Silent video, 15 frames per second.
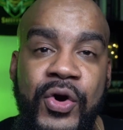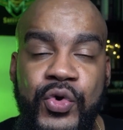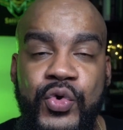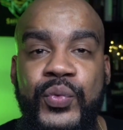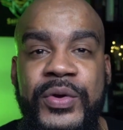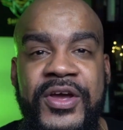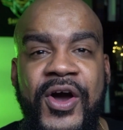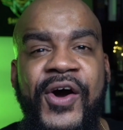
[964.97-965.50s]
who
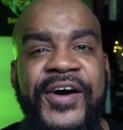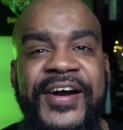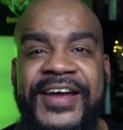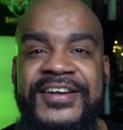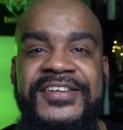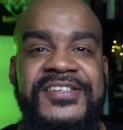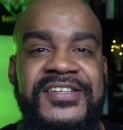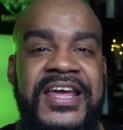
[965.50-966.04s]
we are in
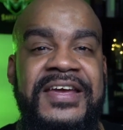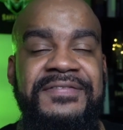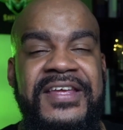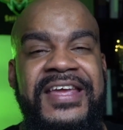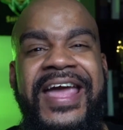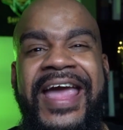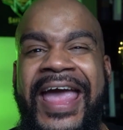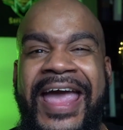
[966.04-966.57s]

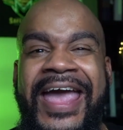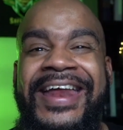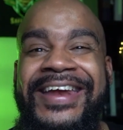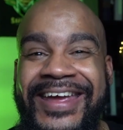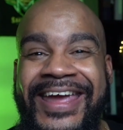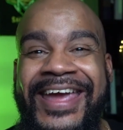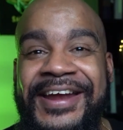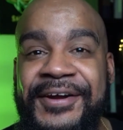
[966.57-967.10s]
safety and
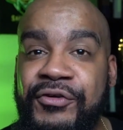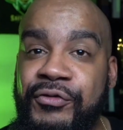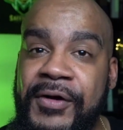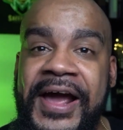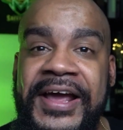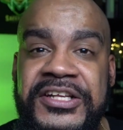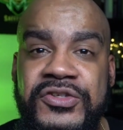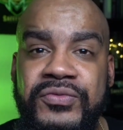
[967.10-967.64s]
in
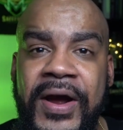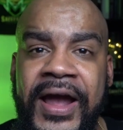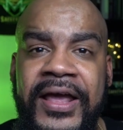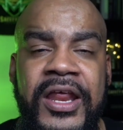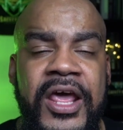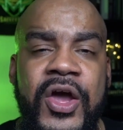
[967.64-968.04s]
Christ, right?